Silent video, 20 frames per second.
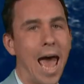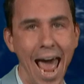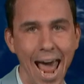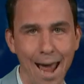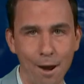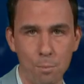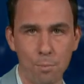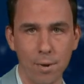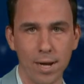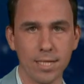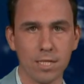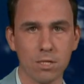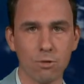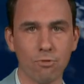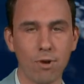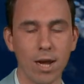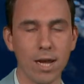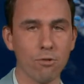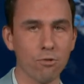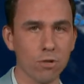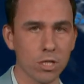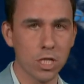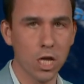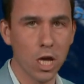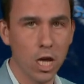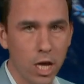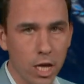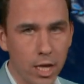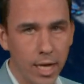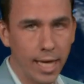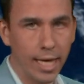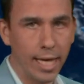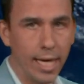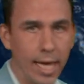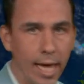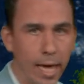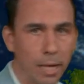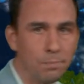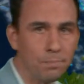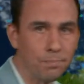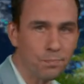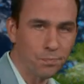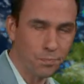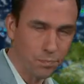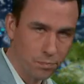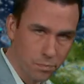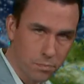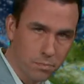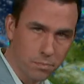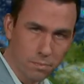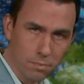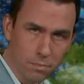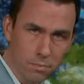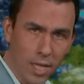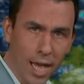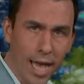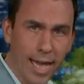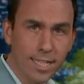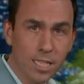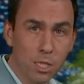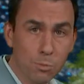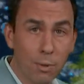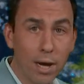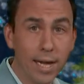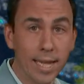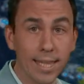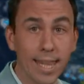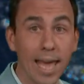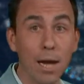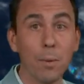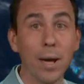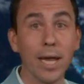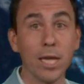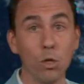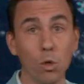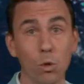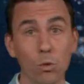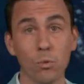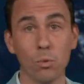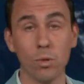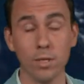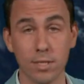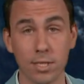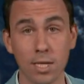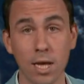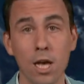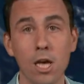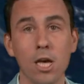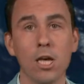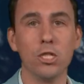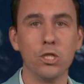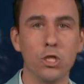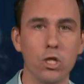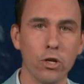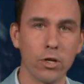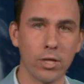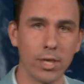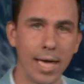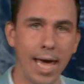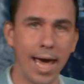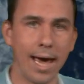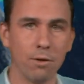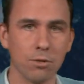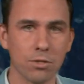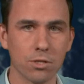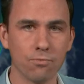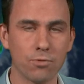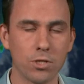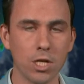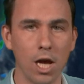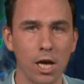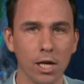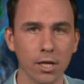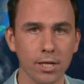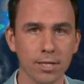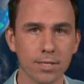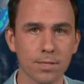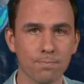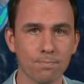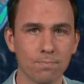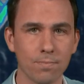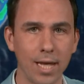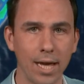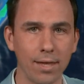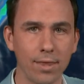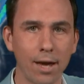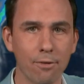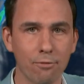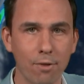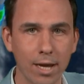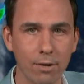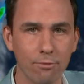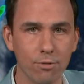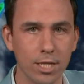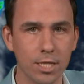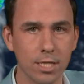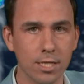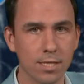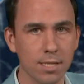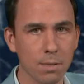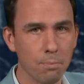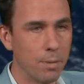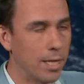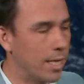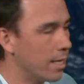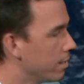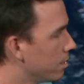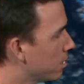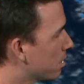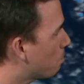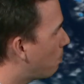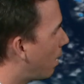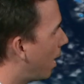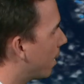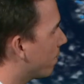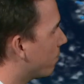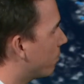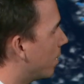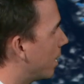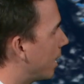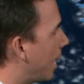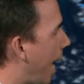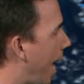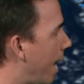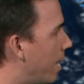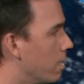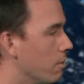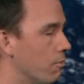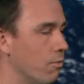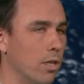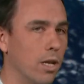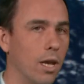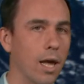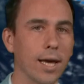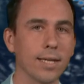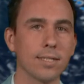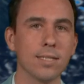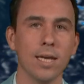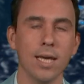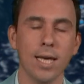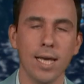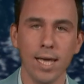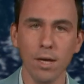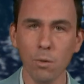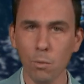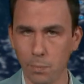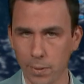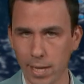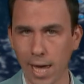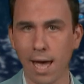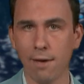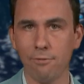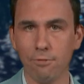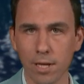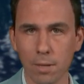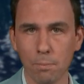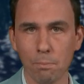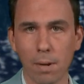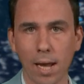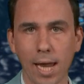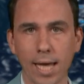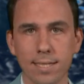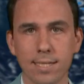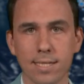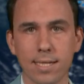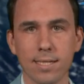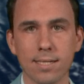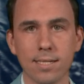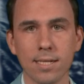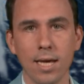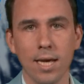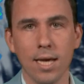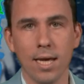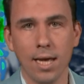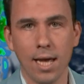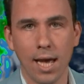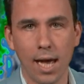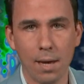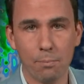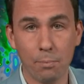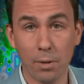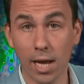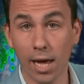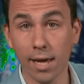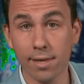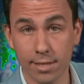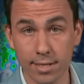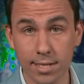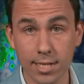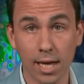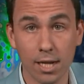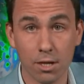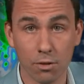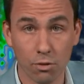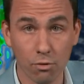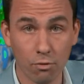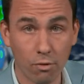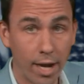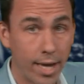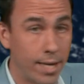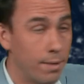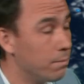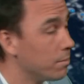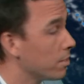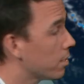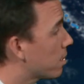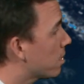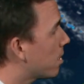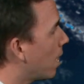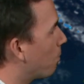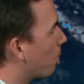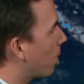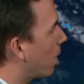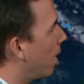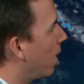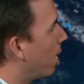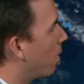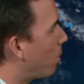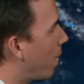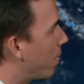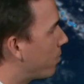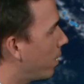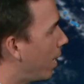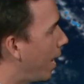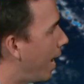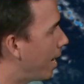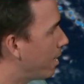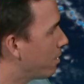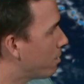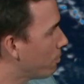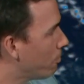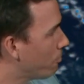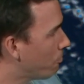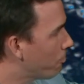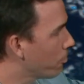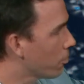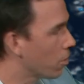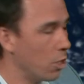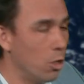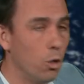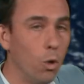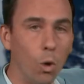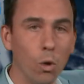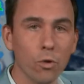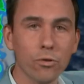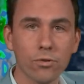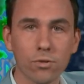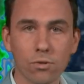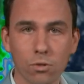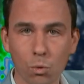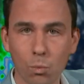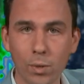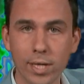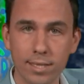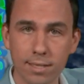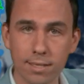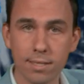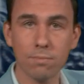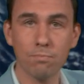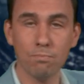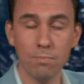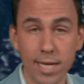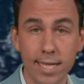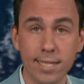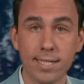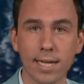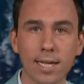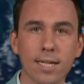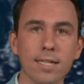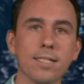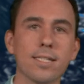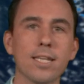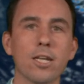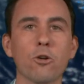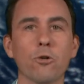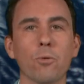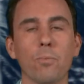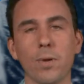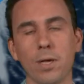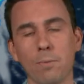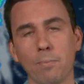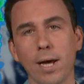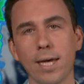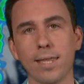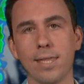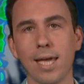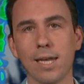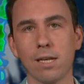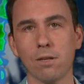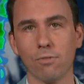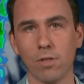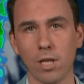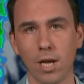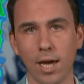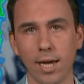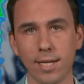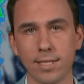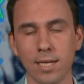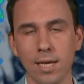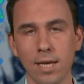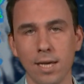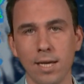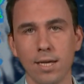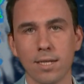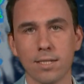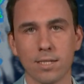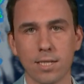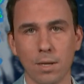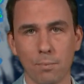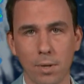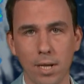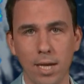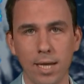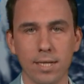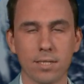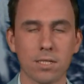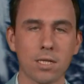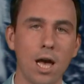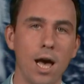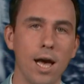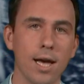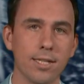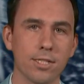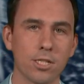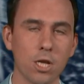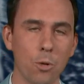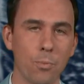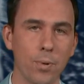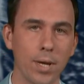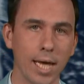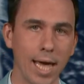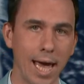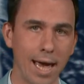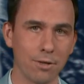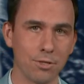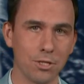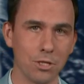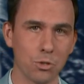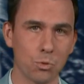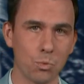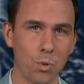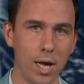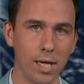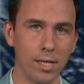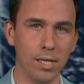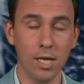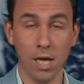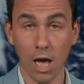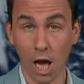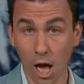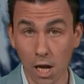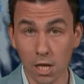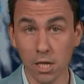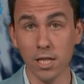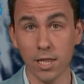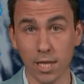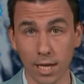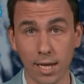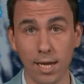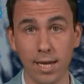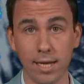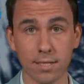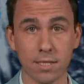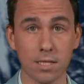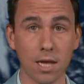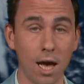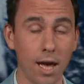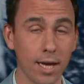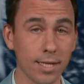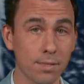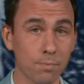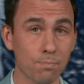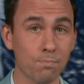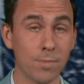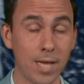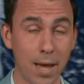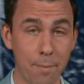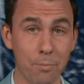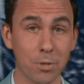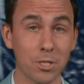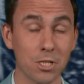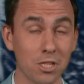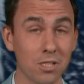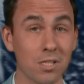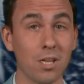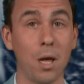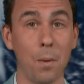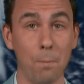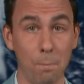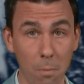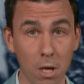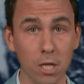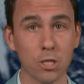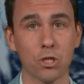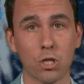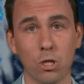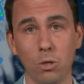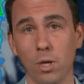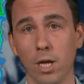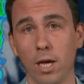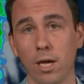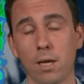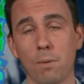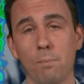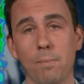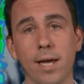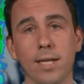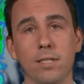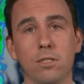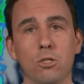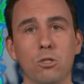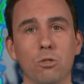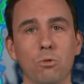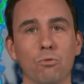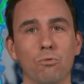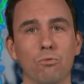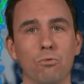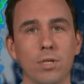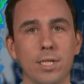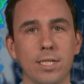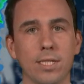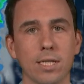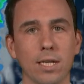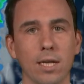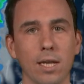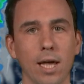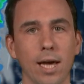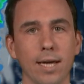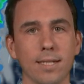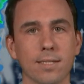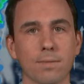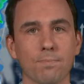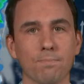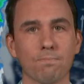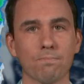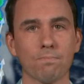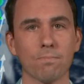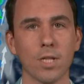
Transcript: Outbreaks of rain returning here and spreading their way northwards during the hours of darkness. Now, that rain reaches the Midlands by the end of the night. It will be heavy in places, uh, but either side of the rain, some clear weather. And for the north, the winds easing considerably by the end of the night, some clear skies opening out as well. Under the clear skies, temperatures much cooler compared to recent nights.